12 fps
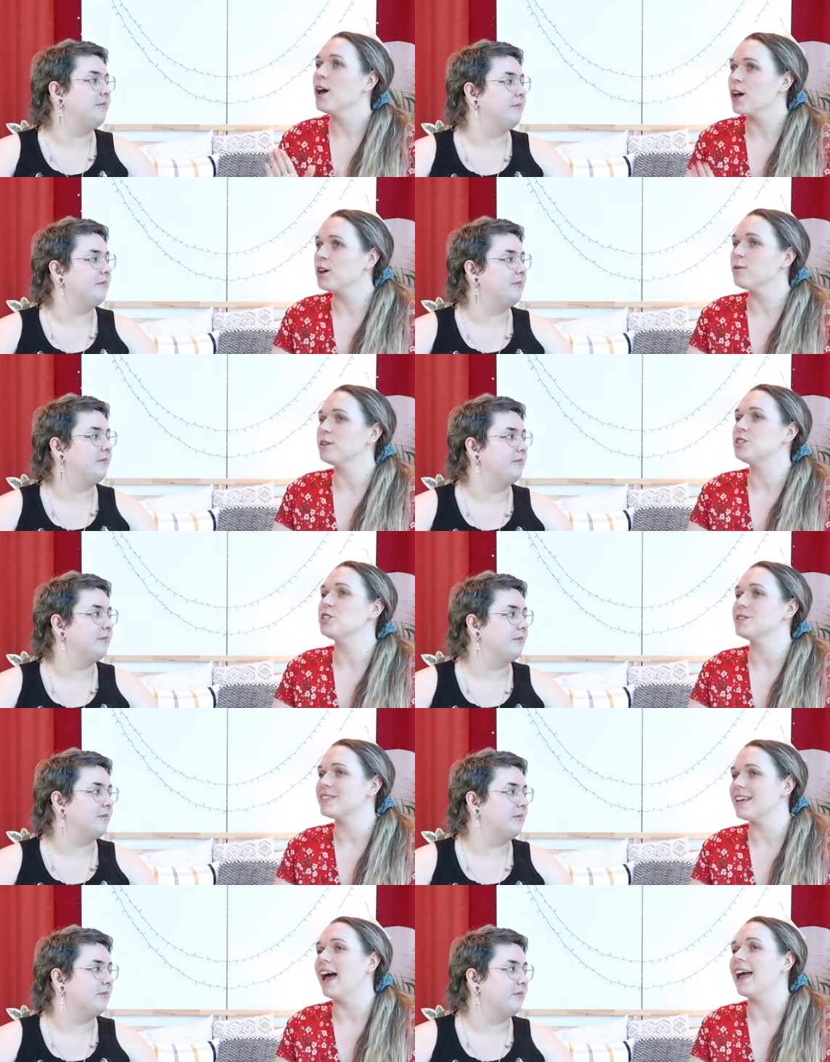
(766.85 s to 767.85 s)
Speaker 1: who would you
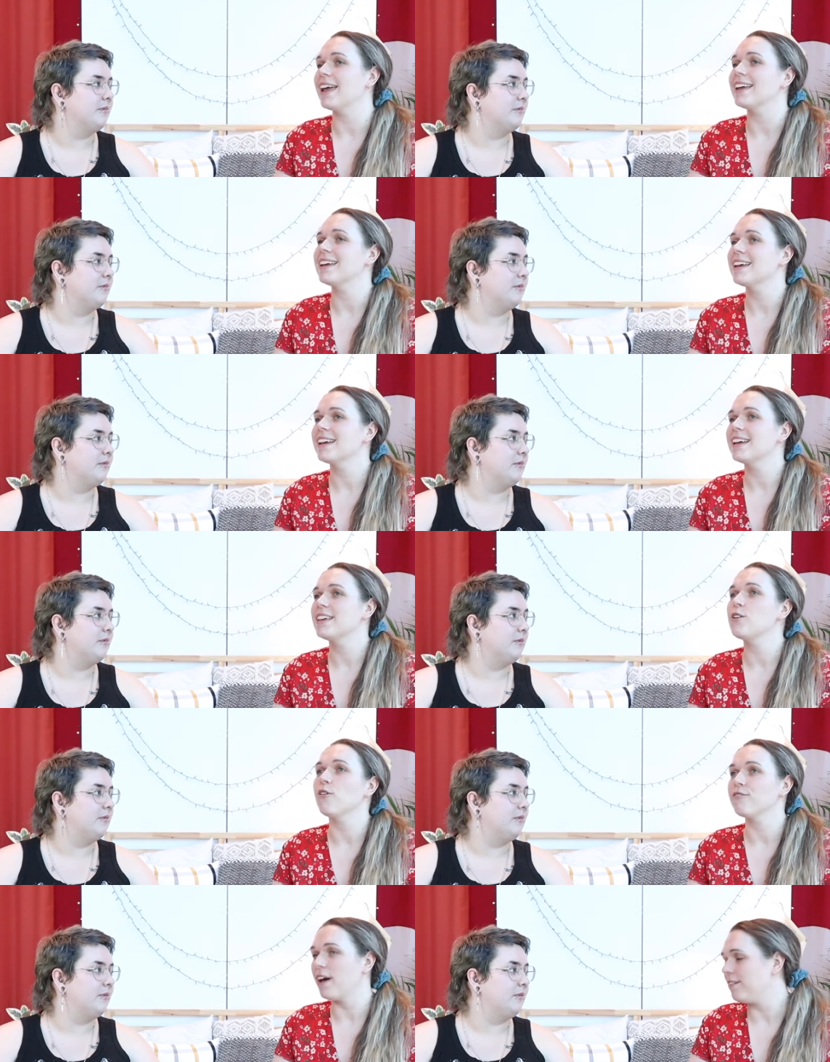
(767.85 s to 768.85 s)
say
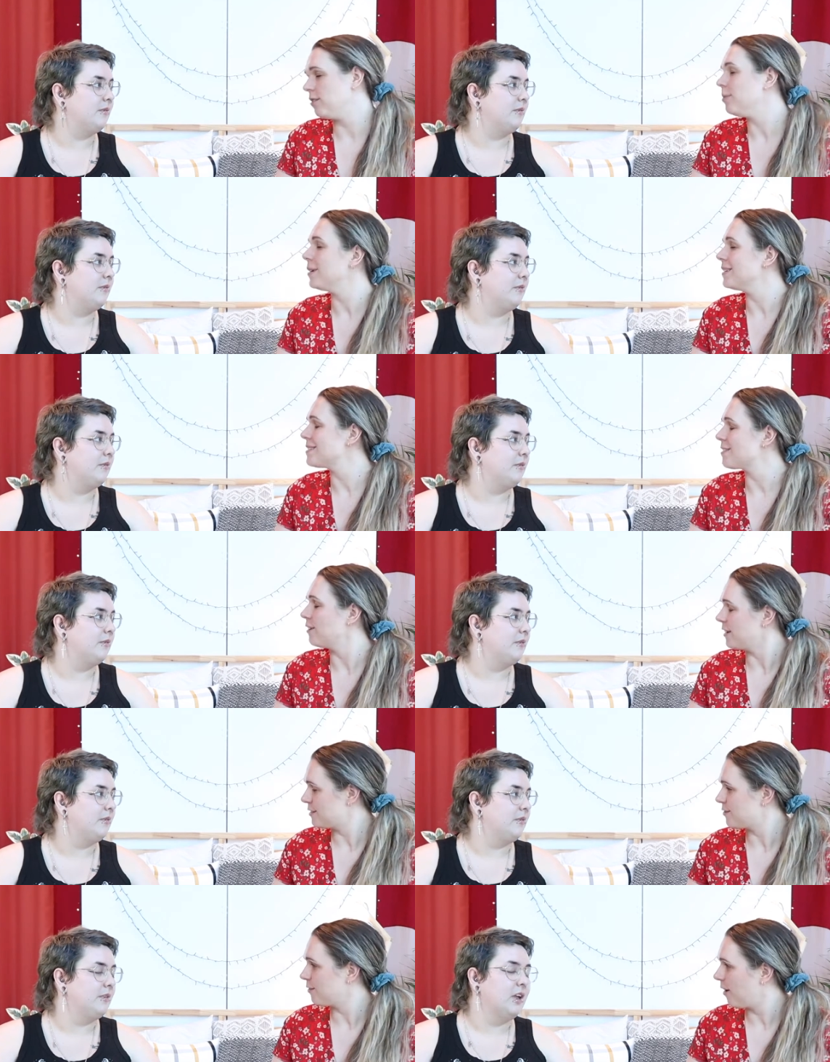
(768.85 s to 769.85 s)
your favorite person on
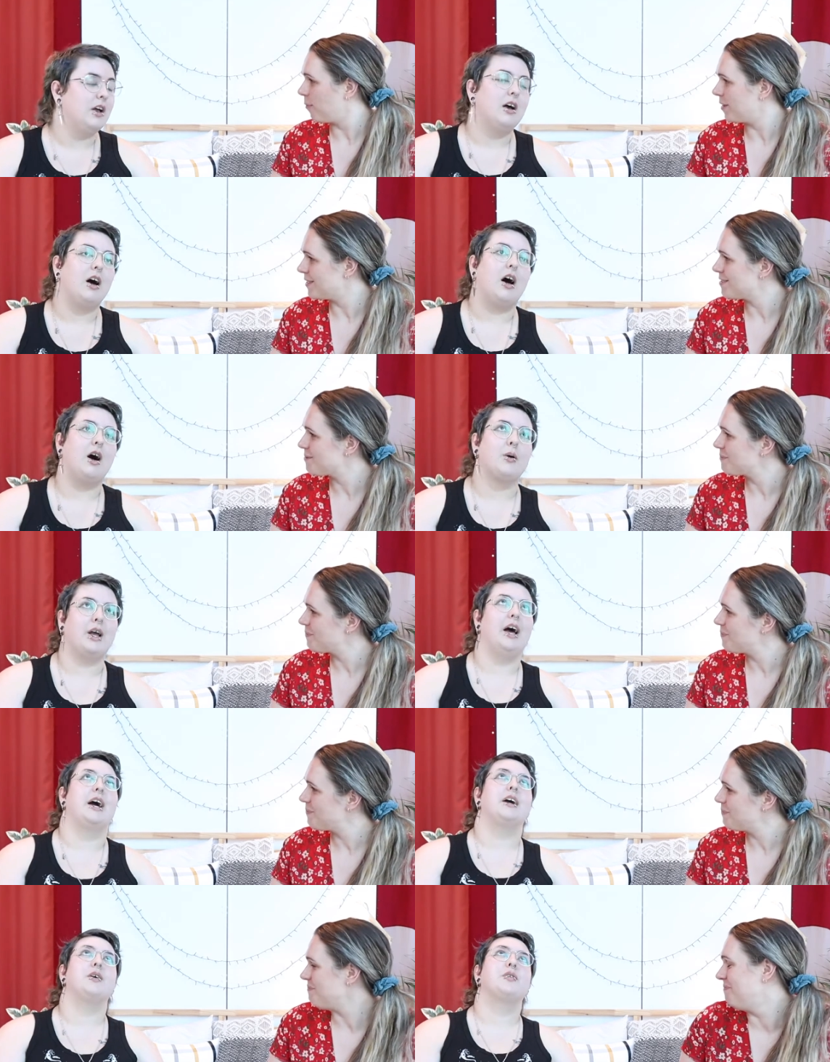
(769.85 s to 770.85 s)
Instagram is?
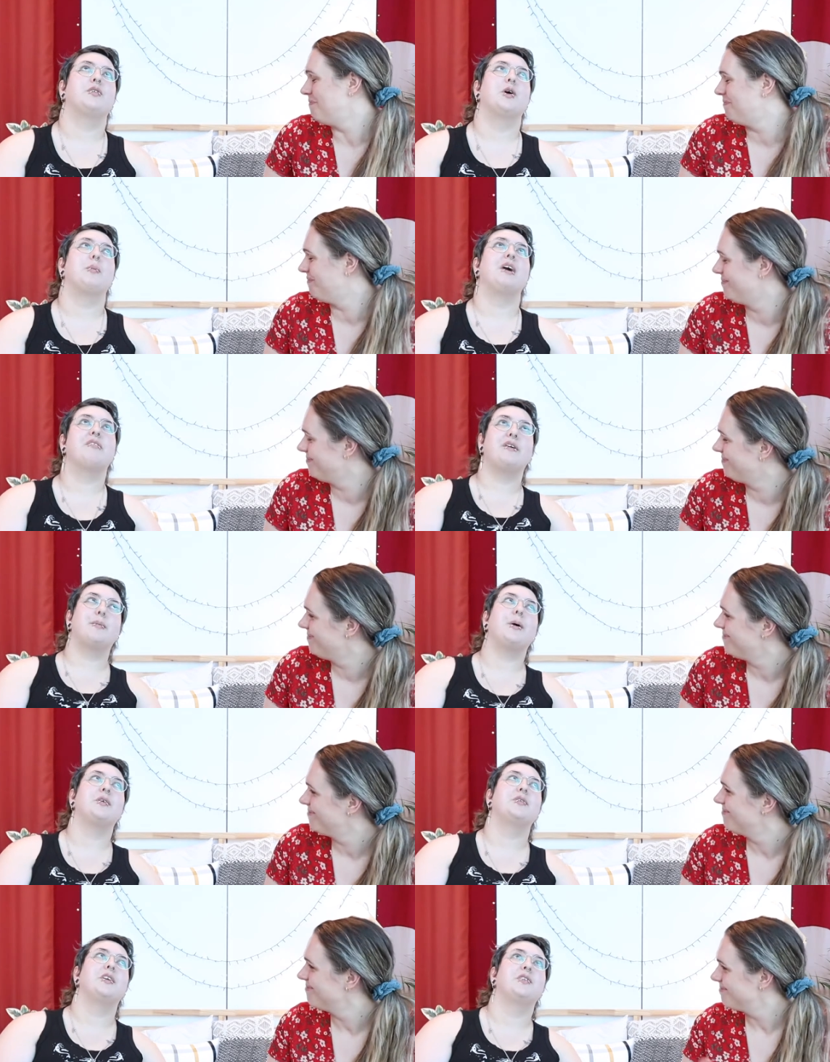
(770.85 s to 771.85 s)
Speaker 2: Okay, so my favorite
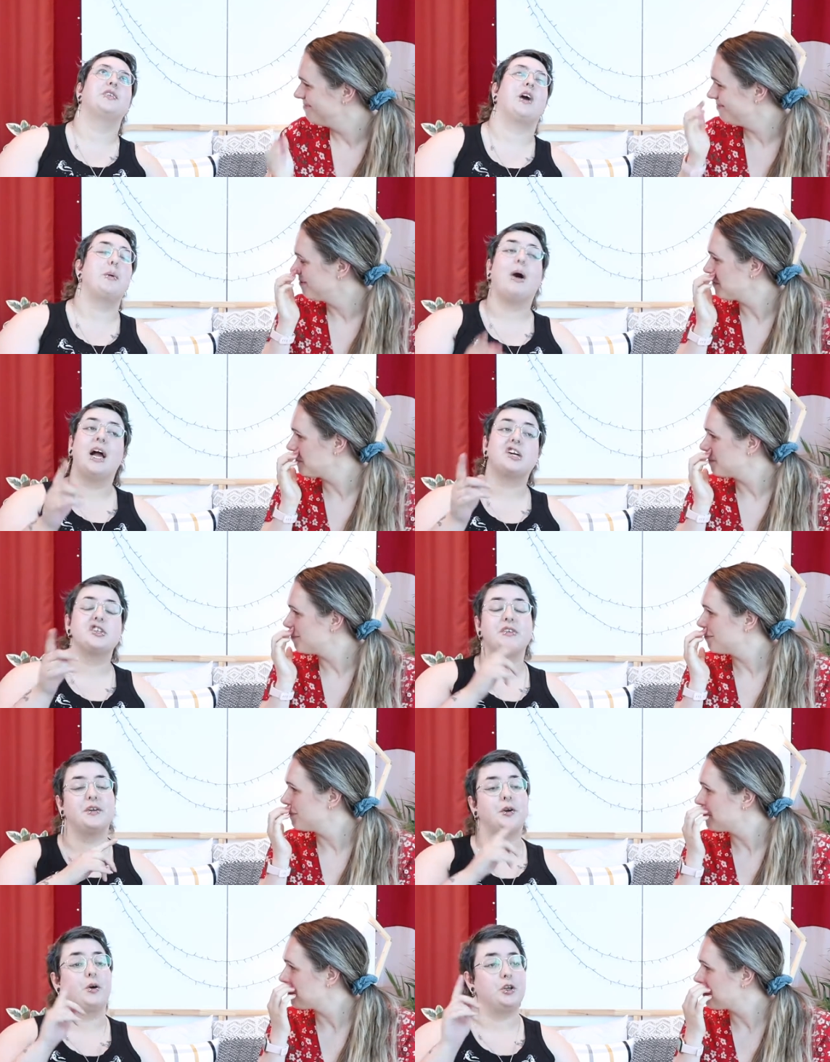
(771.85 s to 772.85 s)
person on Instagram, I actually
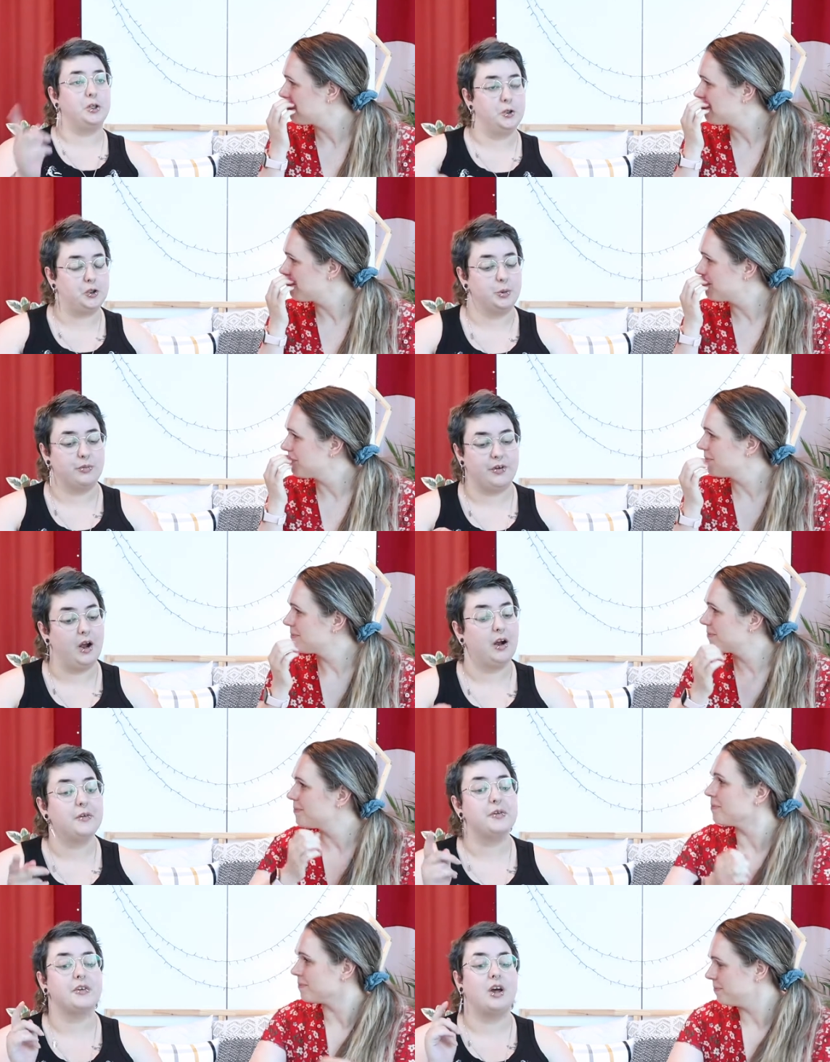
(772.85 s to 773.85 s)
found her on YouTube
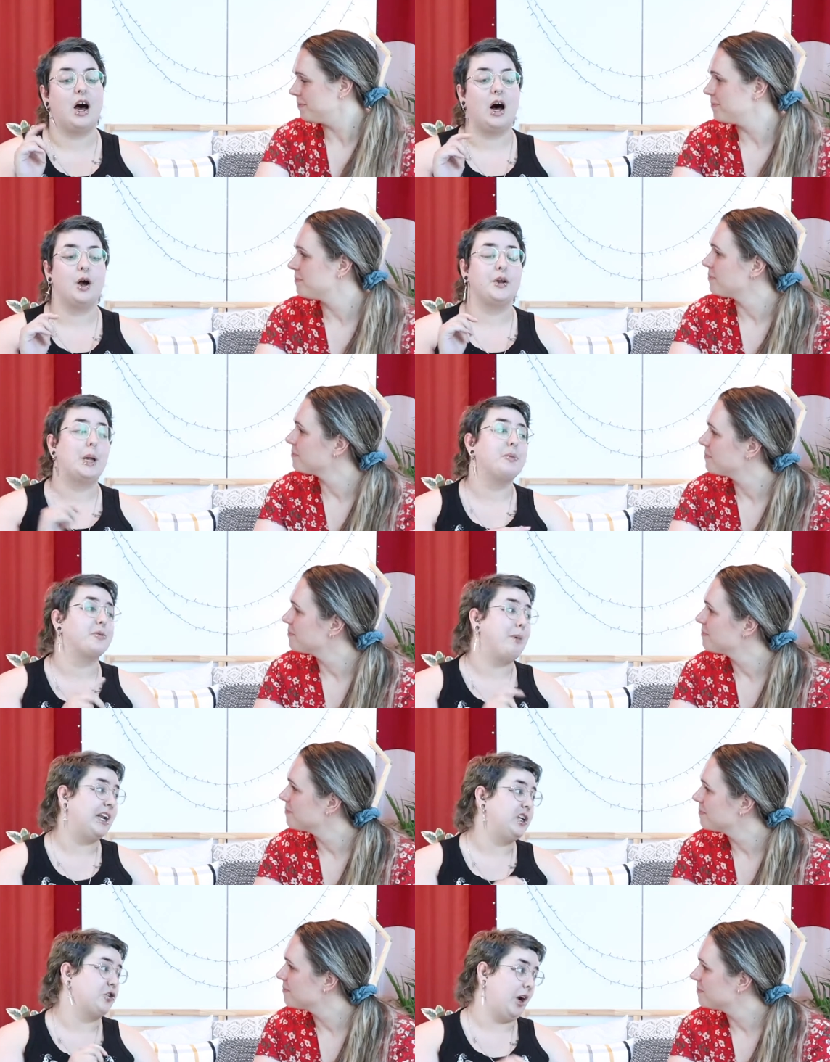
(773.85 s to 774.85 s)
1st mm -hmm. uh, her name is
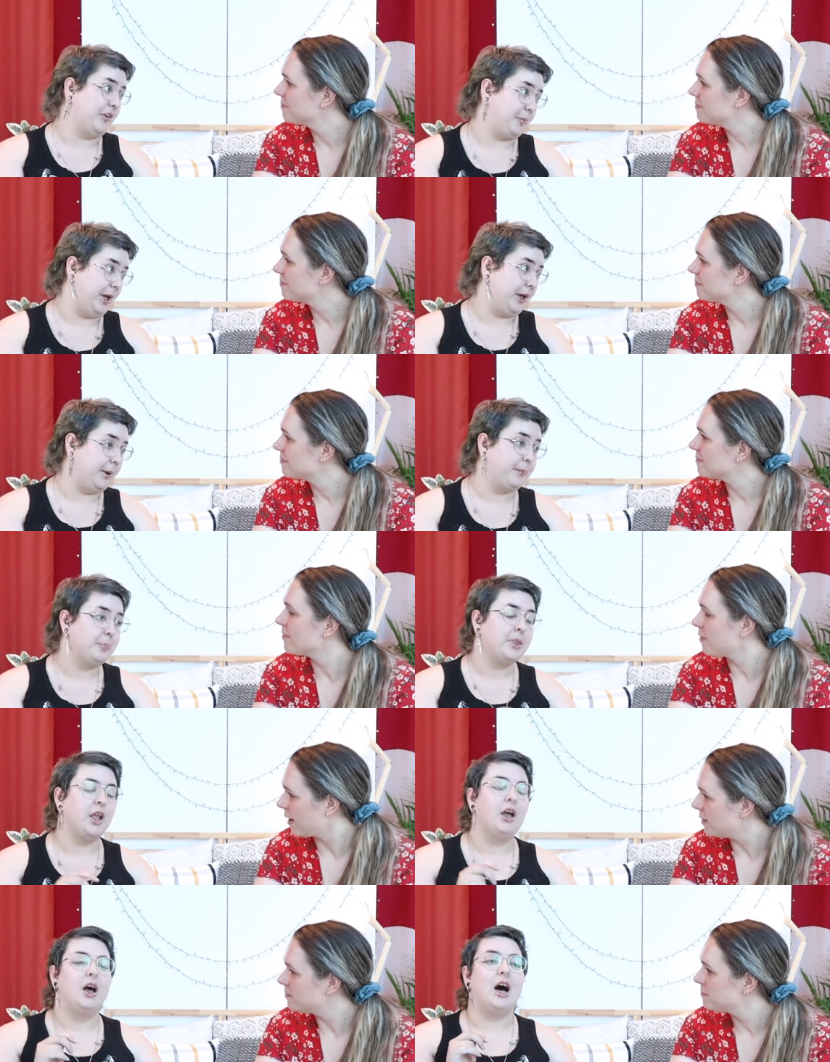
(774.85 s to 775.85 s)
Maddie Dragsbaek.
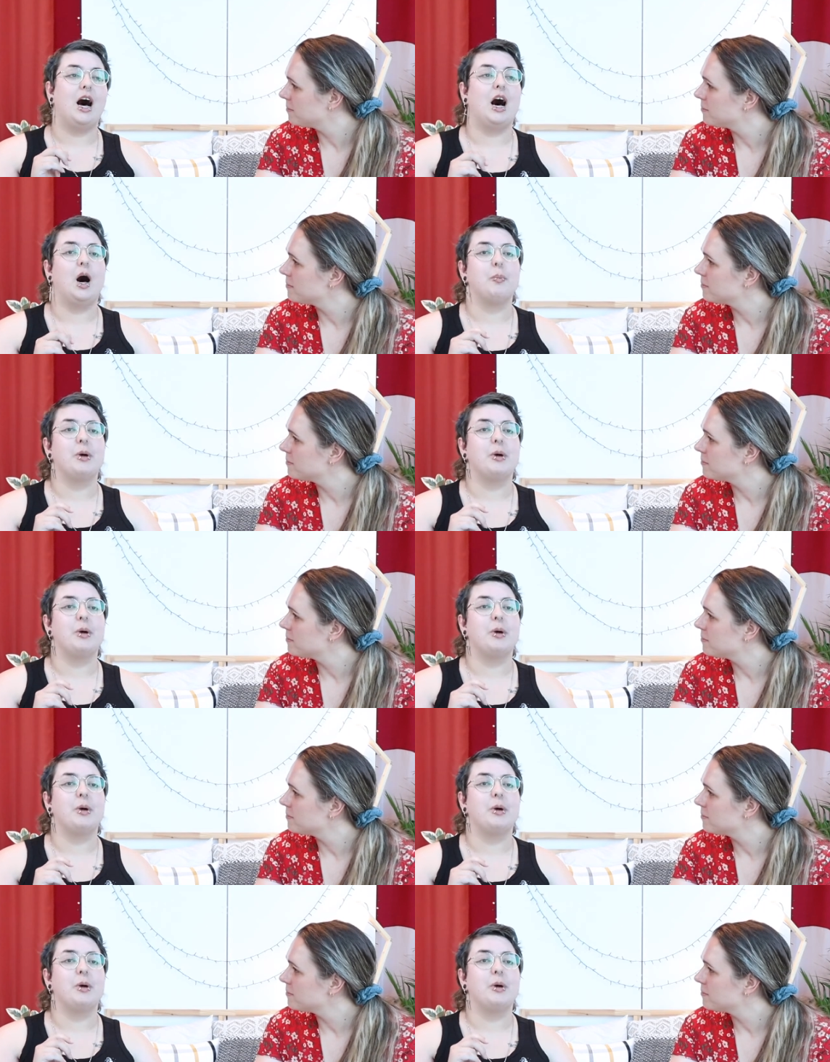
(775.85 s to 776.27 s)
Okay. Um,